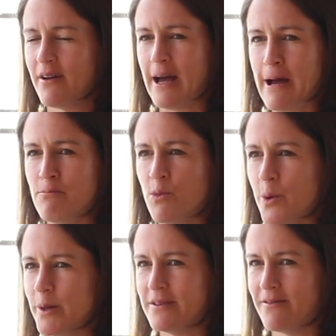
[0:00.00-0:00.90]
We
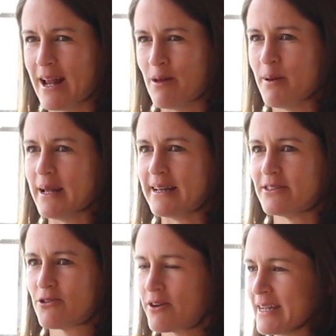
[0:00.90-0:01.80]
were developing
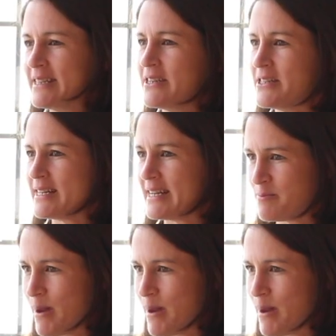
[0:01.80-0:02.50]
as cricketers and as